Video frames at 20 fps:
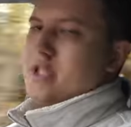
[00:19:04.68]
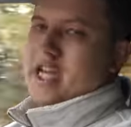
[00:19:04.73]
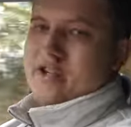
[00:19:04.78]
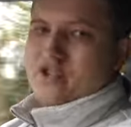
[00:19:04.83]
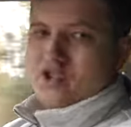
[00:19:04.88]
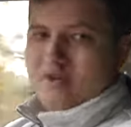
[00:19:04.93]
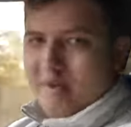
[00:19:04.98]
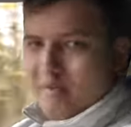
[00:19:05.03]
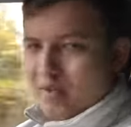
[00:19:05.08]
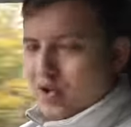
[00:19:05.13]
Now,
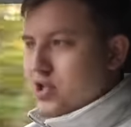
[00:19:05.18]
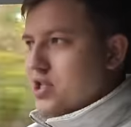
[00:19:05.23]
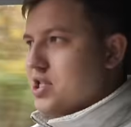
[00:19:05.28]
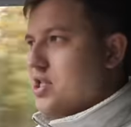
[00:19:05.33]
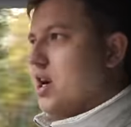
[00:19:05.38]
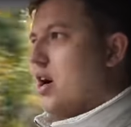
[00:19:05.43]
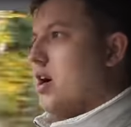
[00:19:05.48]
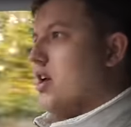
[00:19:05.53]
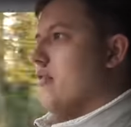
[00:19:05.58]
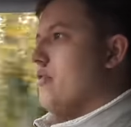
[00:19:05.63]
do you remember at the
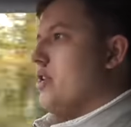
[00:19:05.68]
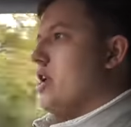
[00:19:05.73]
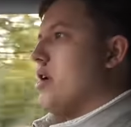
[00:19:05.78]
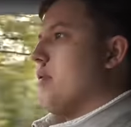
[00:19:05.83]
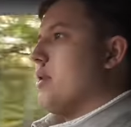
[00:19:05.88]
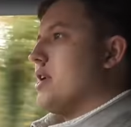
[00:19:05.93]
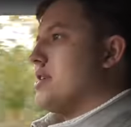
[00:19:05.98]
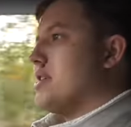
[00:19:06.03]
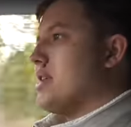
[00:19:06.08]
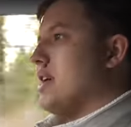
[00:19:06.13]
start of the video
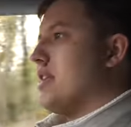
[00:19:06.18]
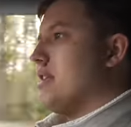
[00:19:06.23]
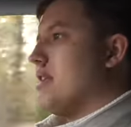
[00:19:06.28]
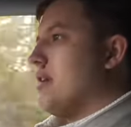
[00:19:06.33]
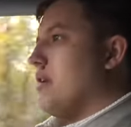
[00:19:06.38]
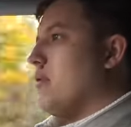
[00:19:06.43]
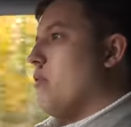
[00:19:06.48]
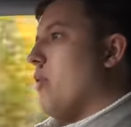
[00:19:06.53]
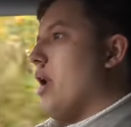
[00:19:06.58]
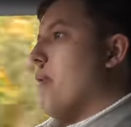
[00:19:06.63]
when I said
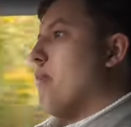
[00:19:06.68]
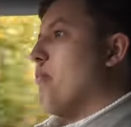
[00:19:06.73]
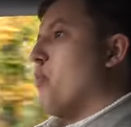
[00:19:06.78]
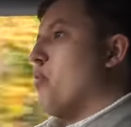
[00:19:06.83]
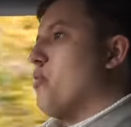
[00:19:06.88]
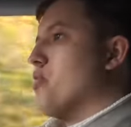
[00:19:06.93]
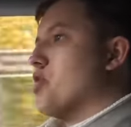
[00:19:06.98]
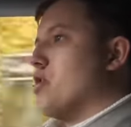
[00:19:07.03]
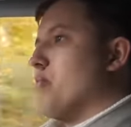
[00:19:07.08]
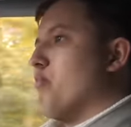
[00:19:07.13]
that when
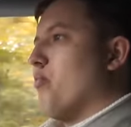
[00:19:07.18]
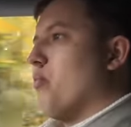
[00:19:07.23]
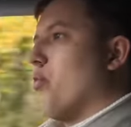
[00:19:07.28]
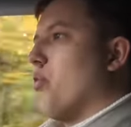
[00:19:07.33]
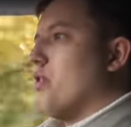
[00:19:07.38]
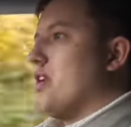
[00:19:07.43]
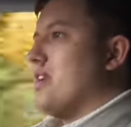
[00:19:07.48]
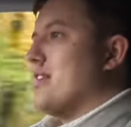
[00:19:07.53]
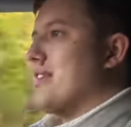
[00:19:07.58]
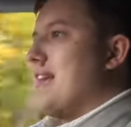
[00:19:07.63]
Porsche
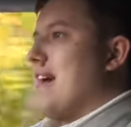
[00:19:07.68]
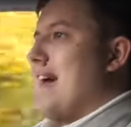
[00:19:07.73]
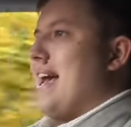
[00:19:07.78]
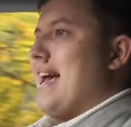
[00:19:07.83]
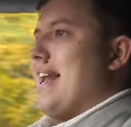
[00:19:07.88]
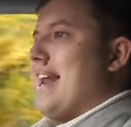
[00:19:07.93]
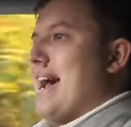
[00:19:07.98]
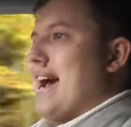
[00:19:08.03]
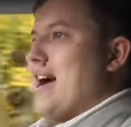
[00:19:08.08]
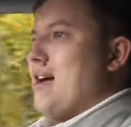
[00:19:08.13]
brought this
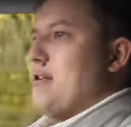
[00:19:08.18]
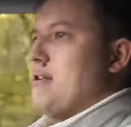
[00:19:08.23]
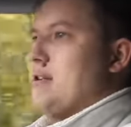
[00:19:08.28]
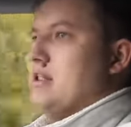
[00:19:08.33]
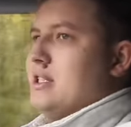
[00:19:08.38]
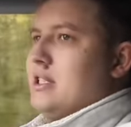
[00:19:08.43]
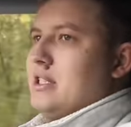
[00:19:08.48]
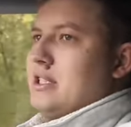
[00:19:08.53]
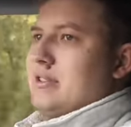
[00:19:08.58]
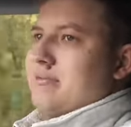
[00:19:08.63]
Cayenne out,
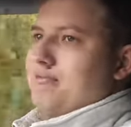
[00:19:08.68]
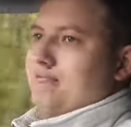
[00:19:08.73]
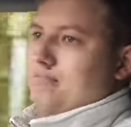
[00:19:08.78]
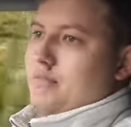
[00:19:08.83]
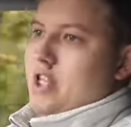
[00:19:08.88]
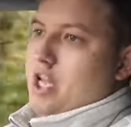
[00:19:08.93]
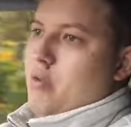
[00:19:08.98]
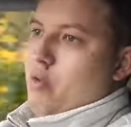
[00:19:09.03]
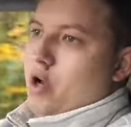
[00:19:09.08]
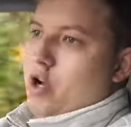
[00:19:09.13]

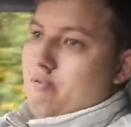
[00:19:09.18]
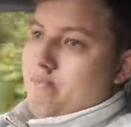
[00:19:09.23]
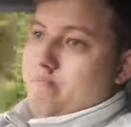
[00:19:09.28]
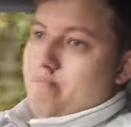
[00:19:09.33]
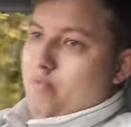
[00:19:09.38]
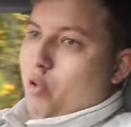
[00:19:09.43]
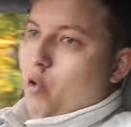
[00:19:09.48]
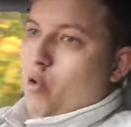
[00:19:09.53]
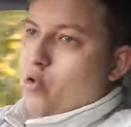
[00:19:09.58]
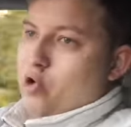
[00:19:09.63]
they were
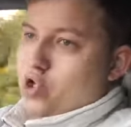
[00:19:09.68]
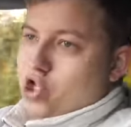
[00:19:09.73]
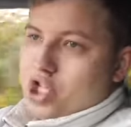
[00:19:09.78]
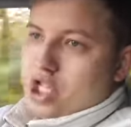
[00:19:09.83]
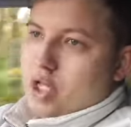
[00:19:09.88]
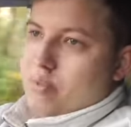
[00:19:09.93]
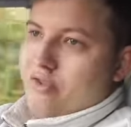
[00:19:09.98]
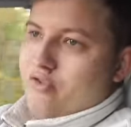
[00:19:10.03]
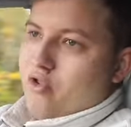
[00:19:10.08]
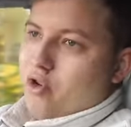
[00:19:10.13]

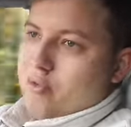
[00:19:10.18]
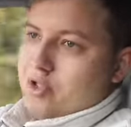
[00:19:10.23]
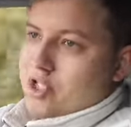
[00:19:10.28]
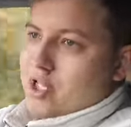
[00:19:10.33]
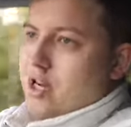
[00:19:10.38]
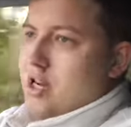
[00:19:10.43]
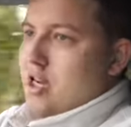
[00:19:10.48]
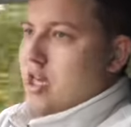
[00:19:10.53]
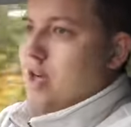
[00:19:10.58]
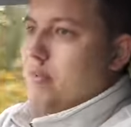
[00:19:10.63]
Porsche, the performance
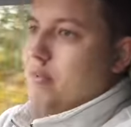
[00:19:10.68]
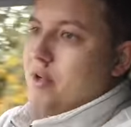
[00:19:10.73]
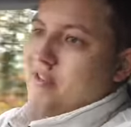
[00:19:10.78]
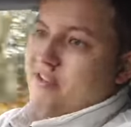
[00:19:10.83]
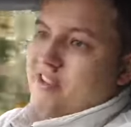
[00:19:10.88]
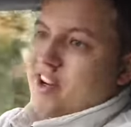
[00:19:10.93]
car company.